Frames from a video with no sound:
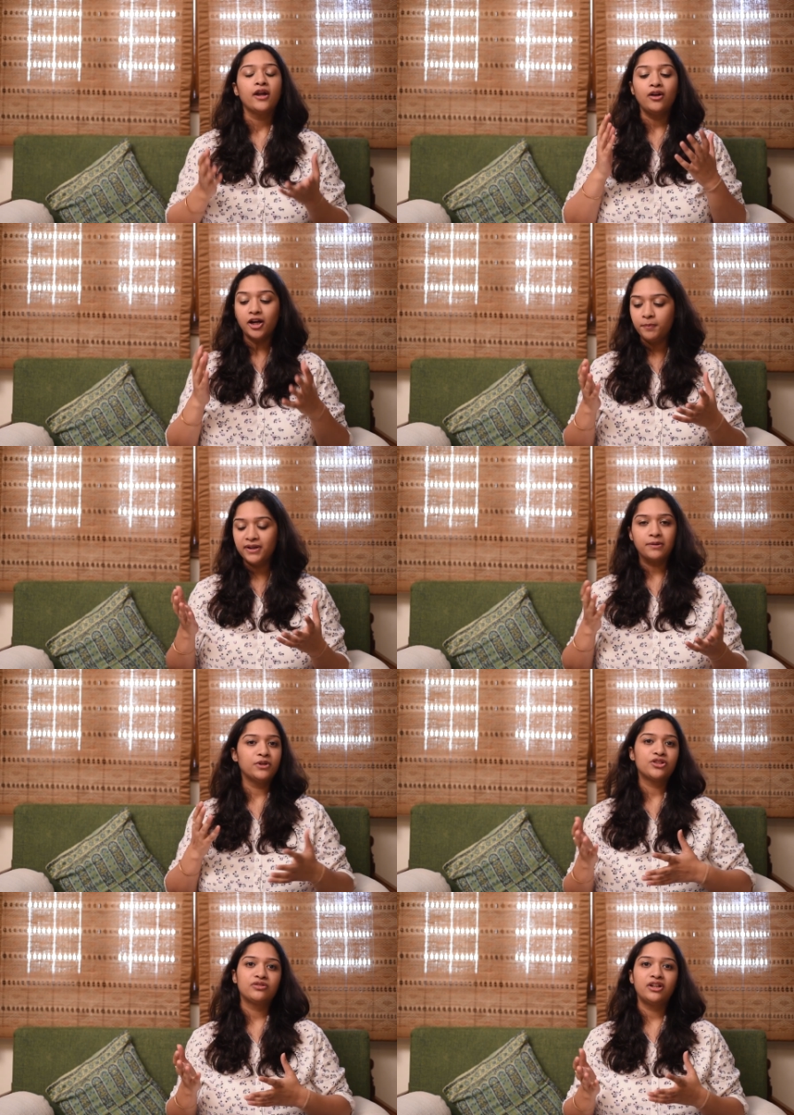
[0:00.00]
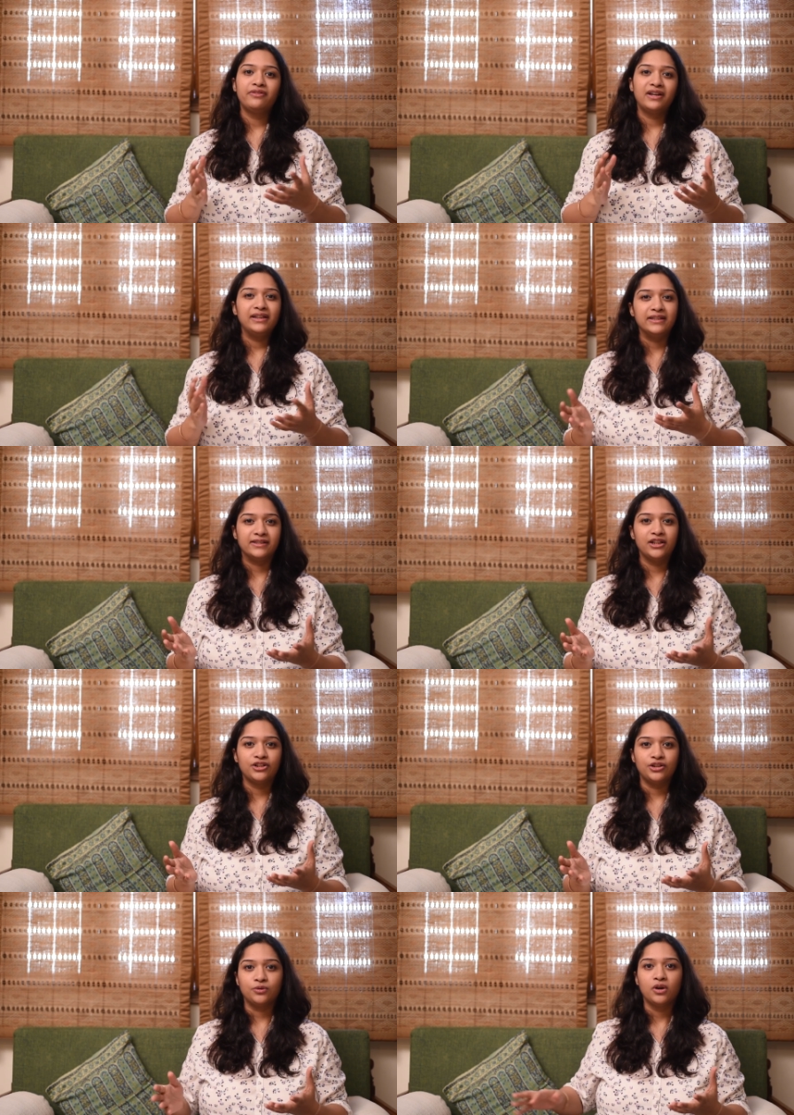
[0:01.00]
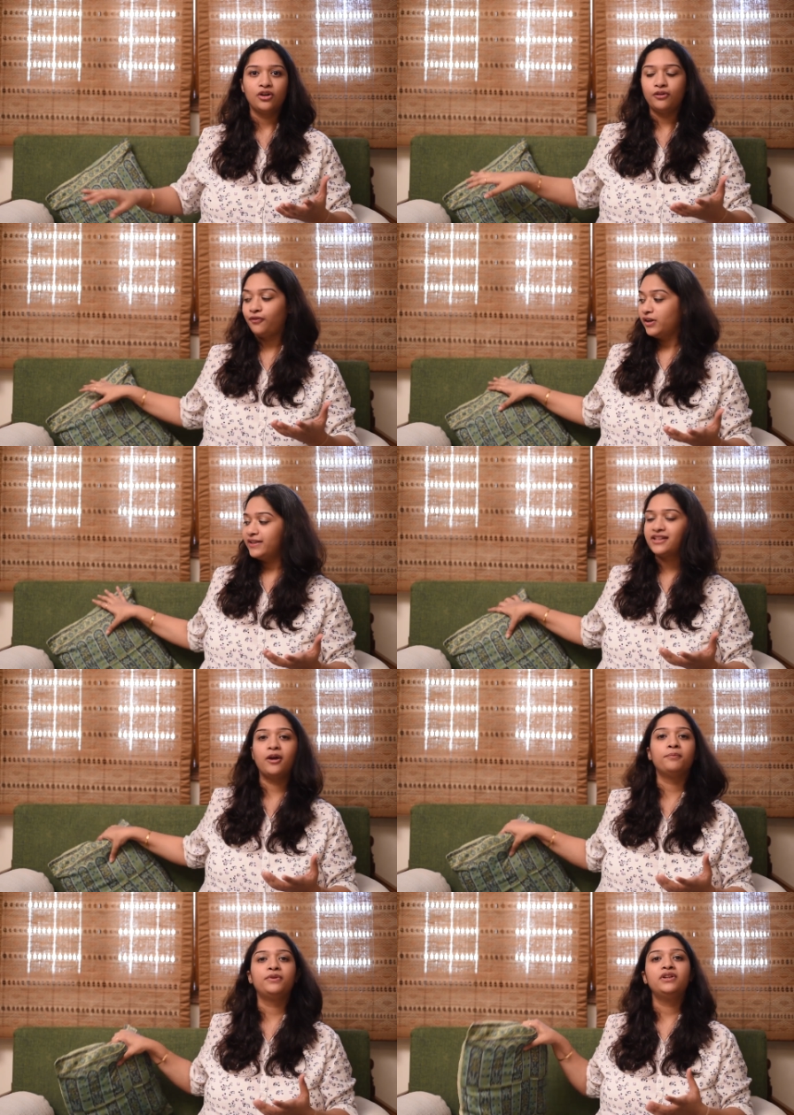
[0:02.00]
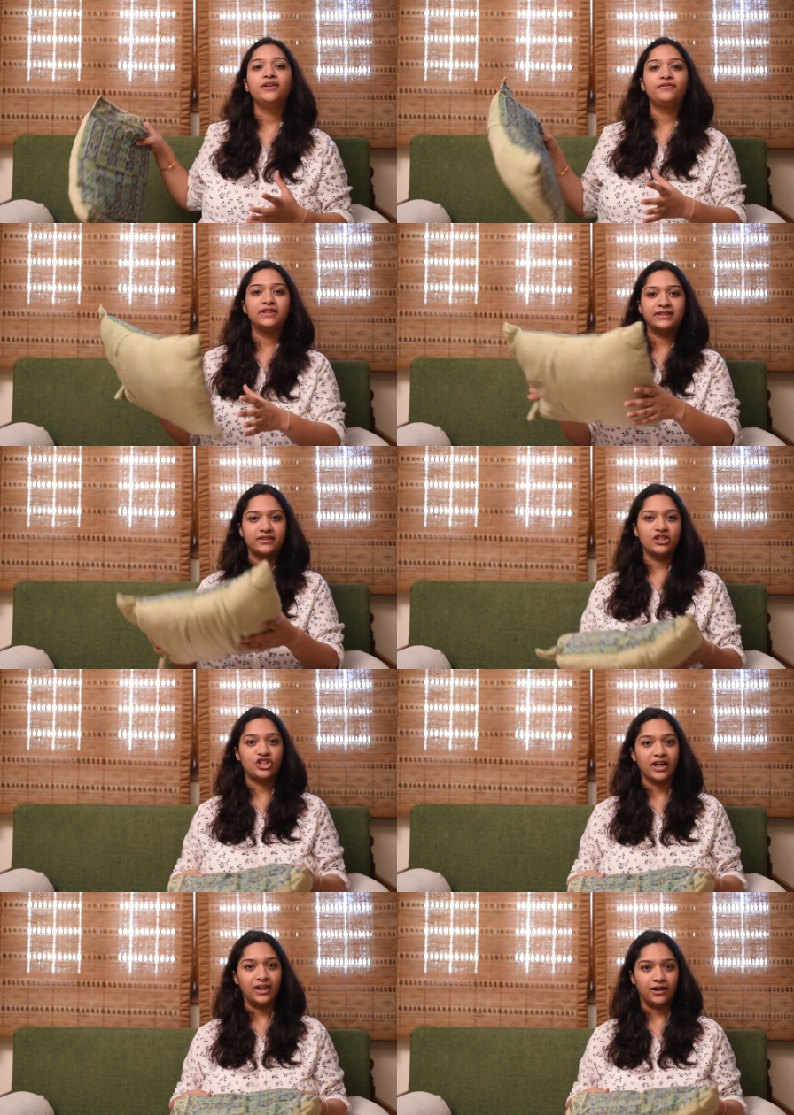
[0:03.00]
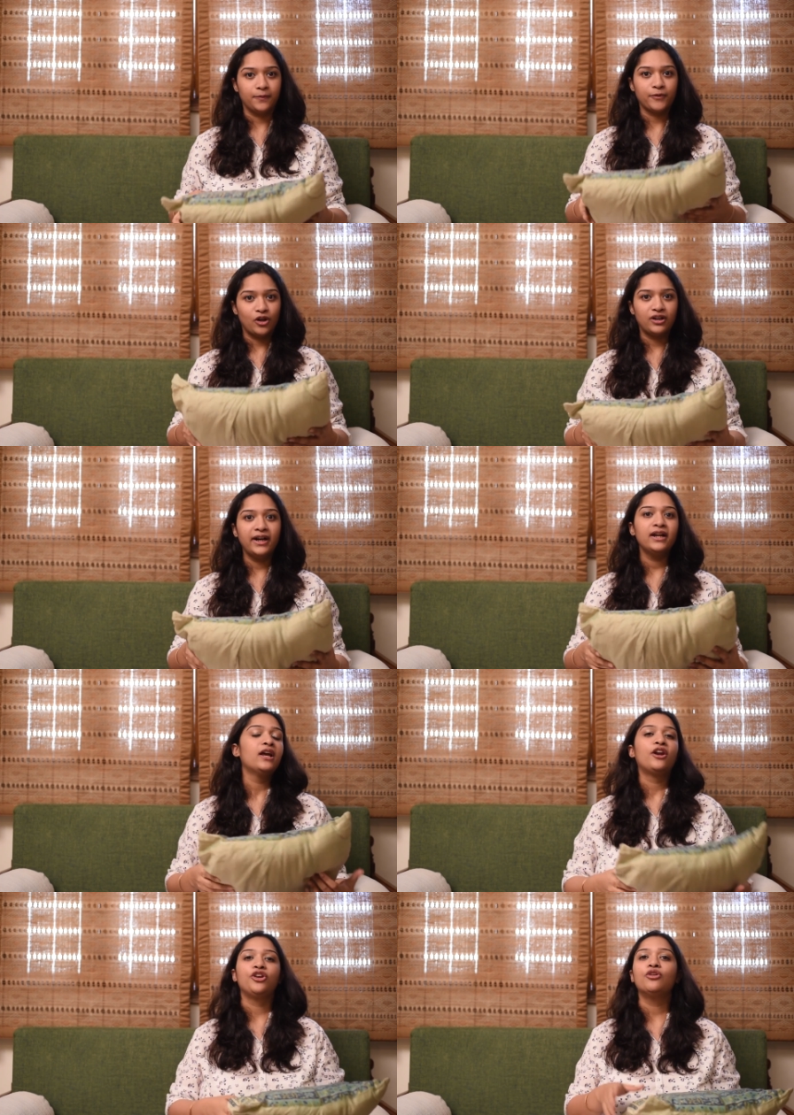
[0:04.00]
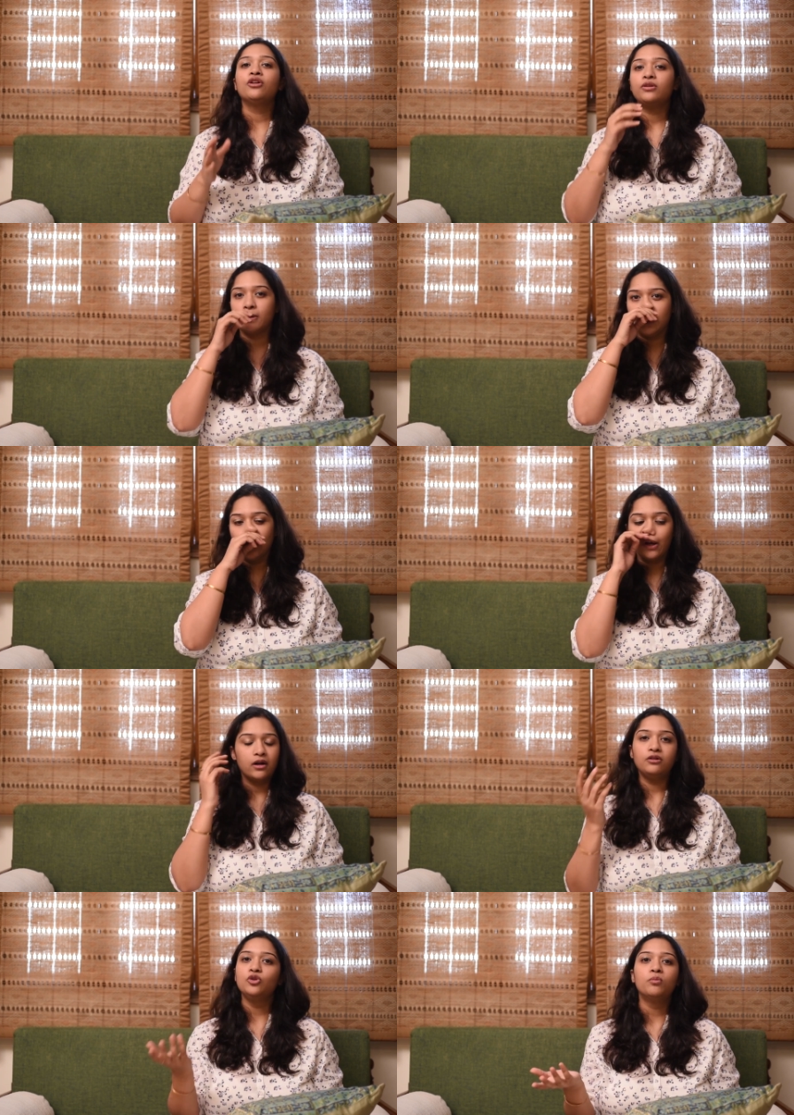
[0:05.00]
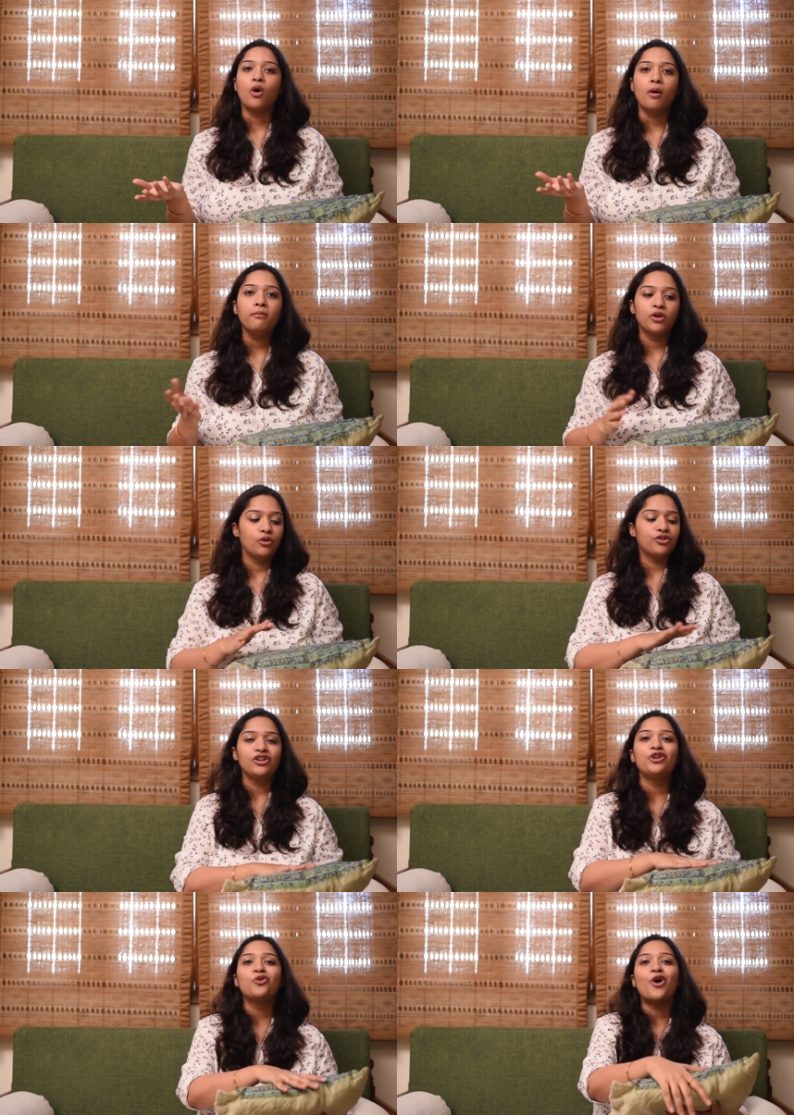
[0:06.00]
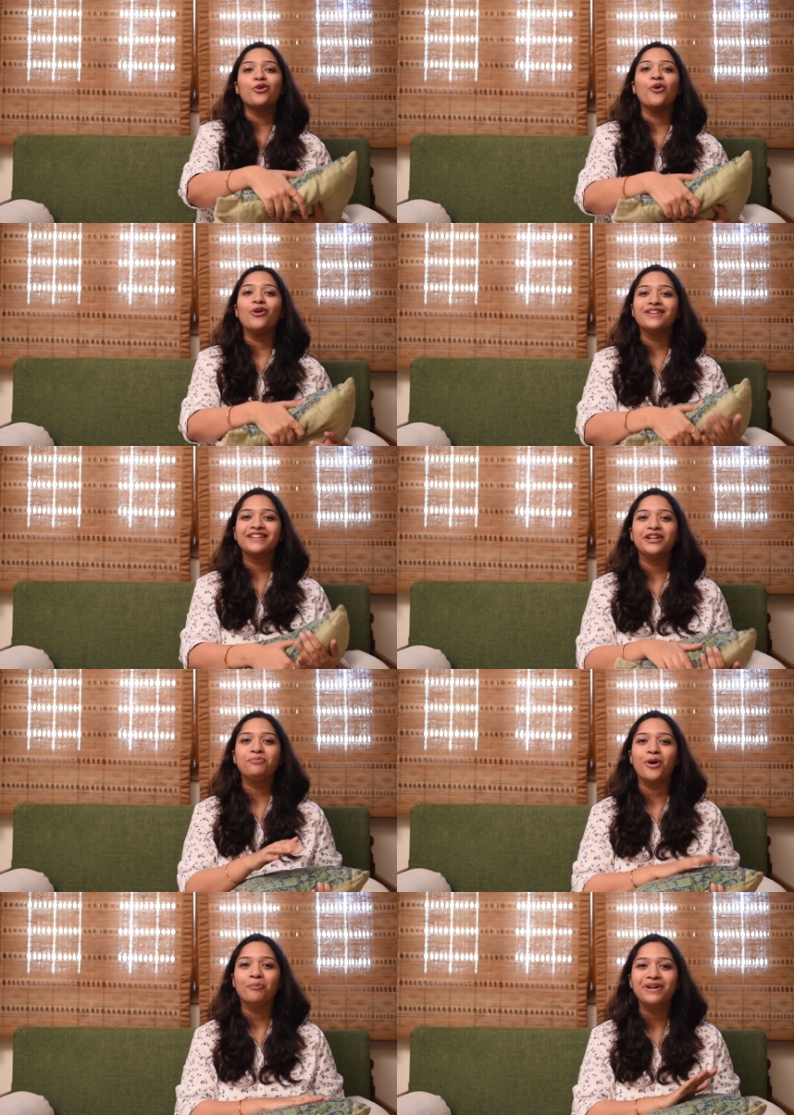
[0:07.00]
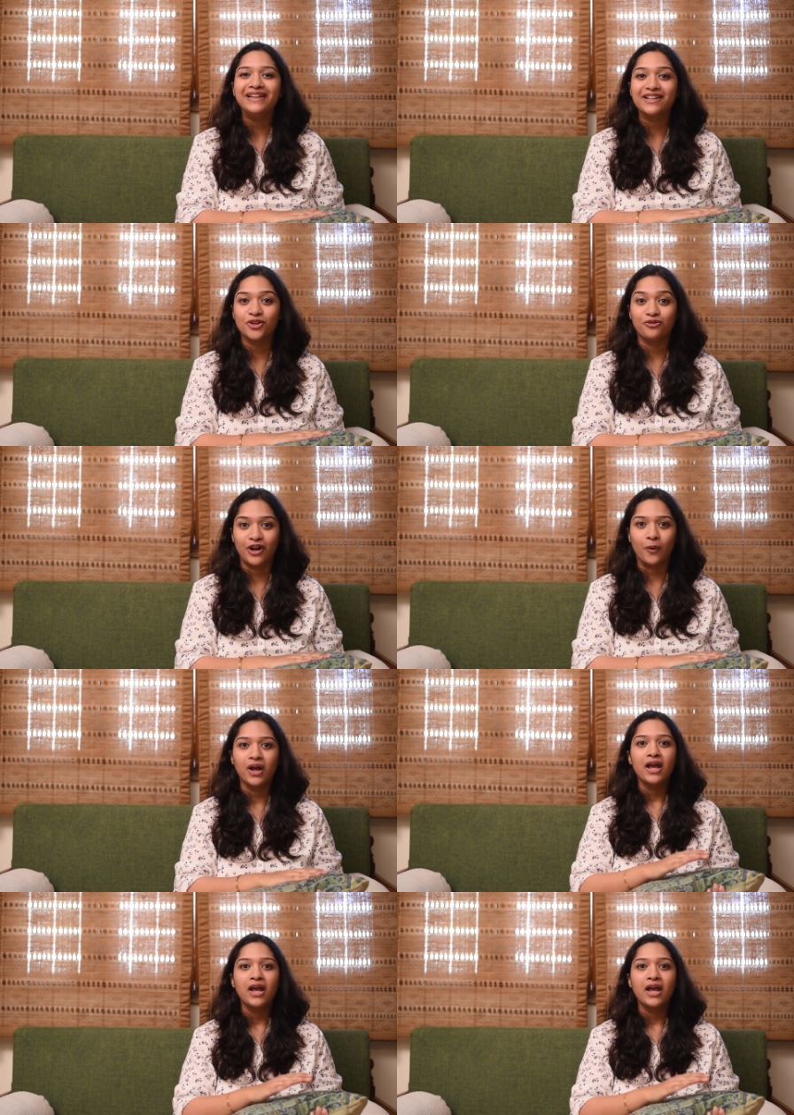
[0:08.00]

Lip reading: Now let me demonstrate very easily to you. Now for example, if this is a child, alright, now you are a new mom, you don't really know how to hold the kid properly as of now.